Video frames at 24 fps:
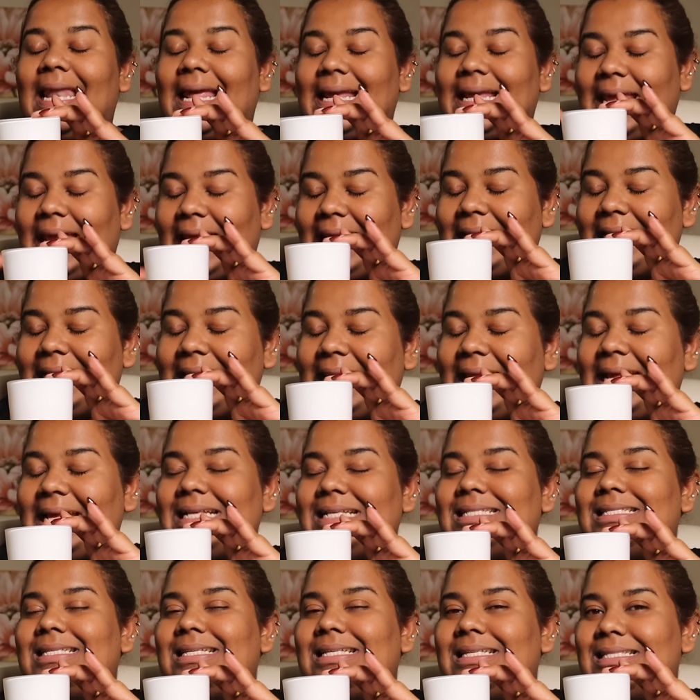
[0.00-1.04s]
like a
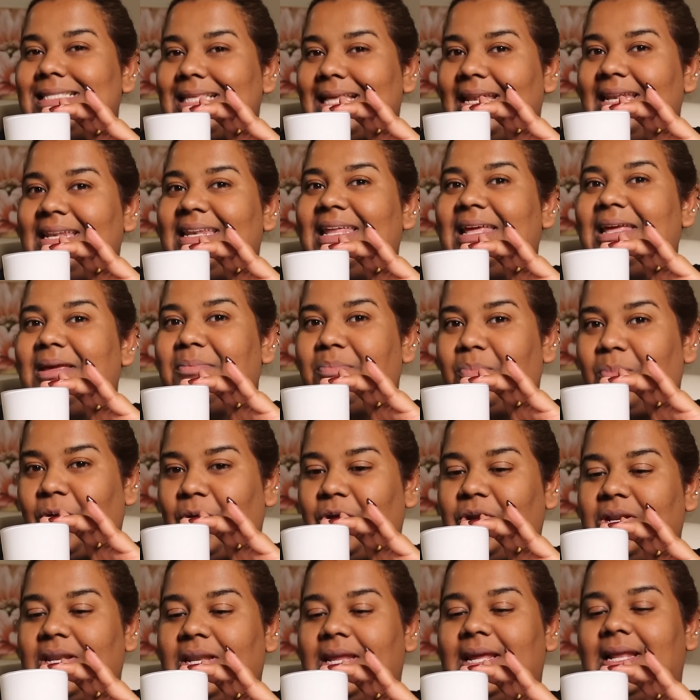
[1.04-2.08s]
lazy sunday
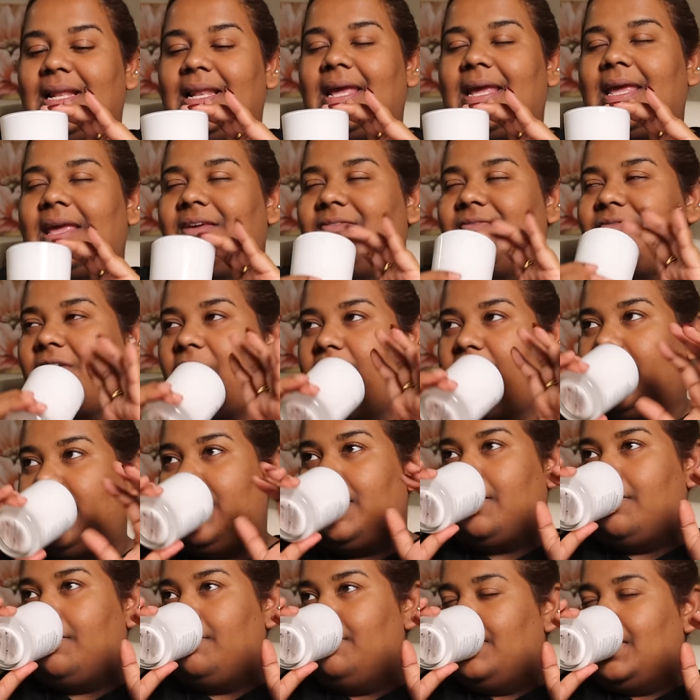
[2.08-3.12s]
morning like a
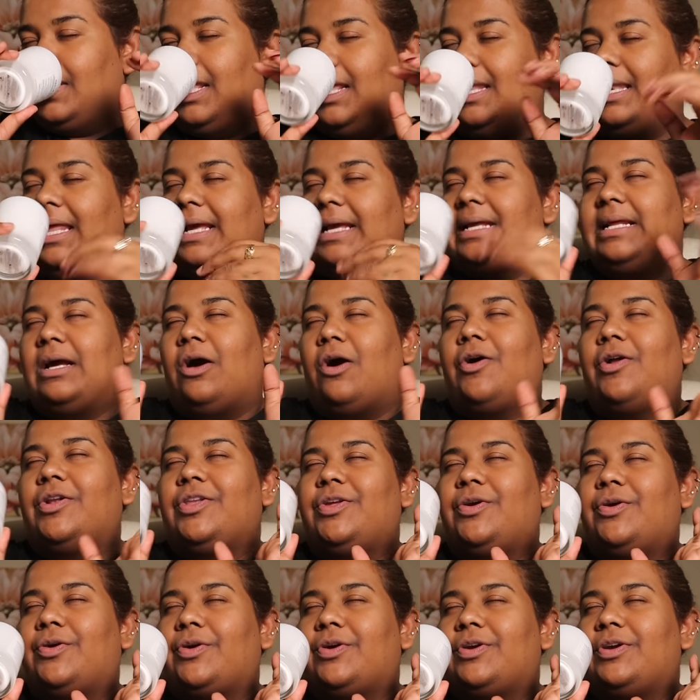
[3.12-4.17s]
very like on
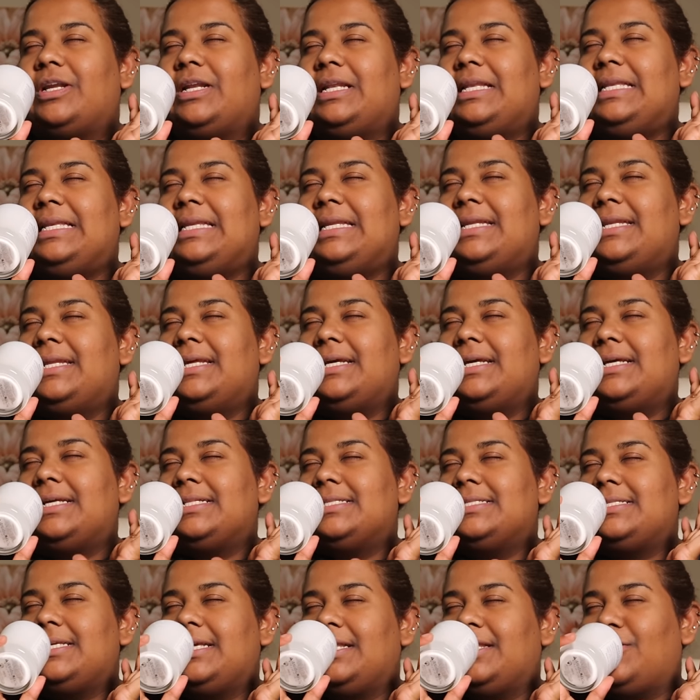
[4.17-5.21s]
your
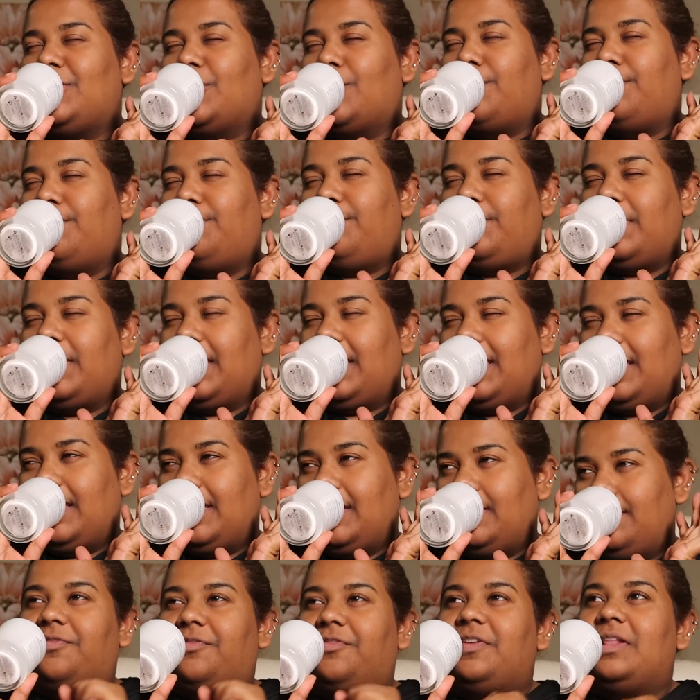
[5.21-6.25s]
linens in your
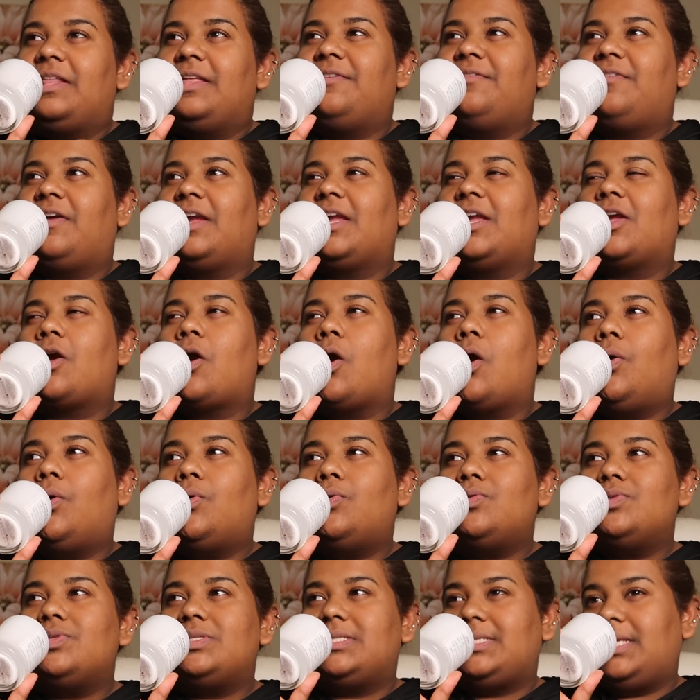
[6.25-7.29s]
bed You're feeling very
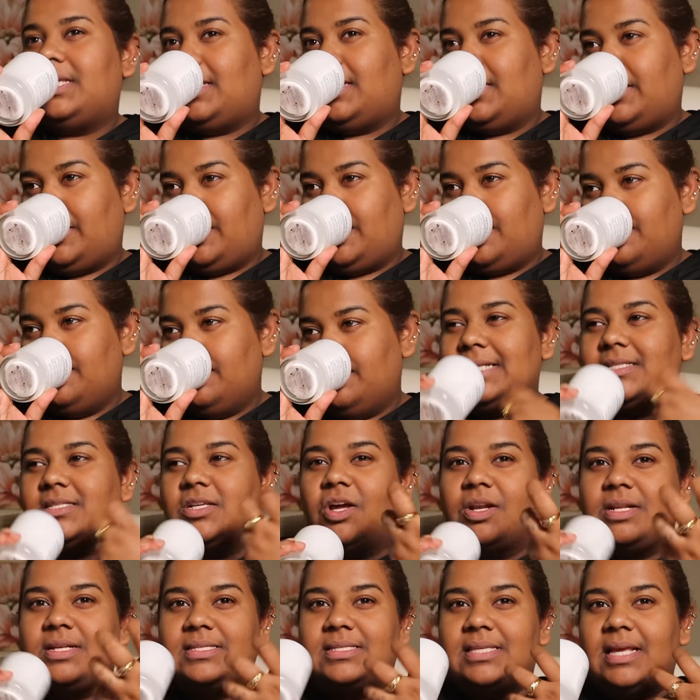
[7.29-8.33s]
cozy it's
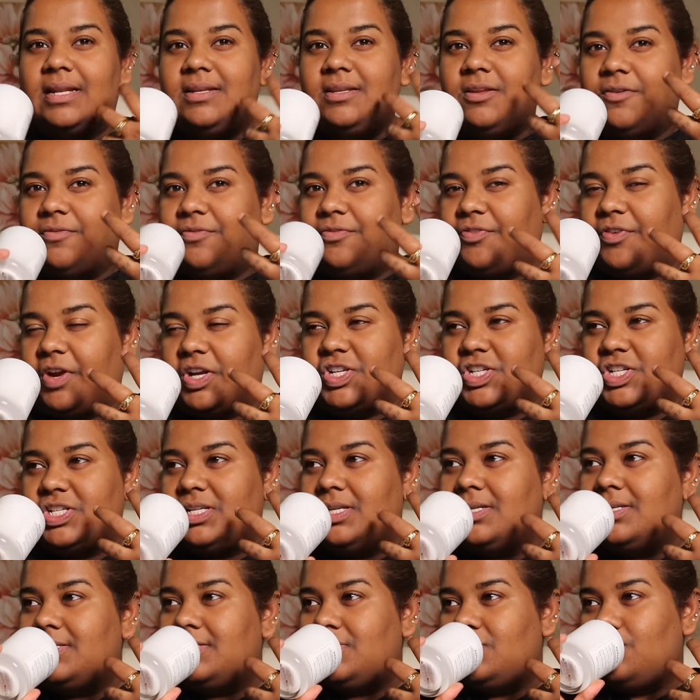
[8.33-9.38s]
got a scent of
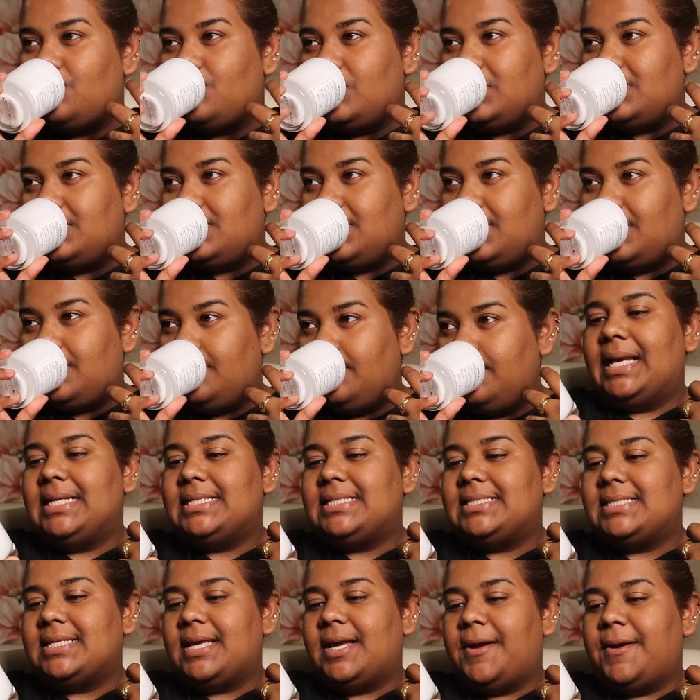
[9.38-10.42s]
freshness towards it
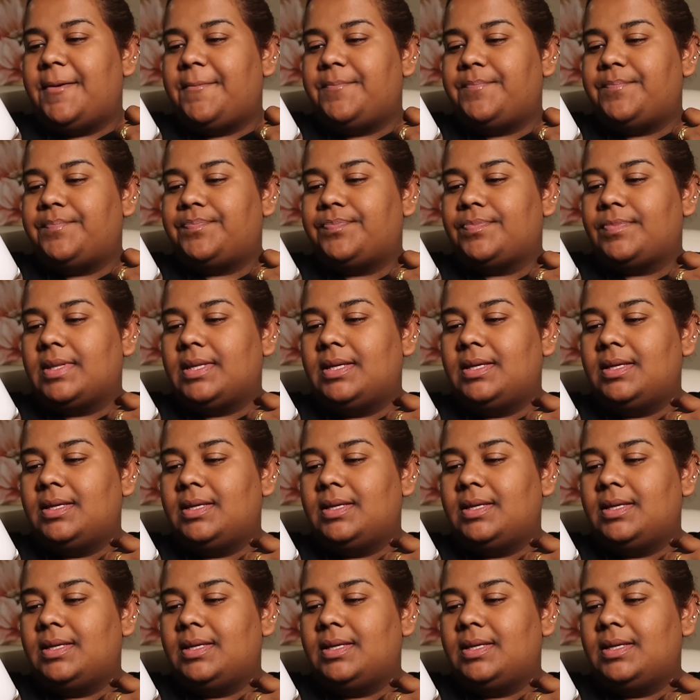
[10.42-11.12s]
it's um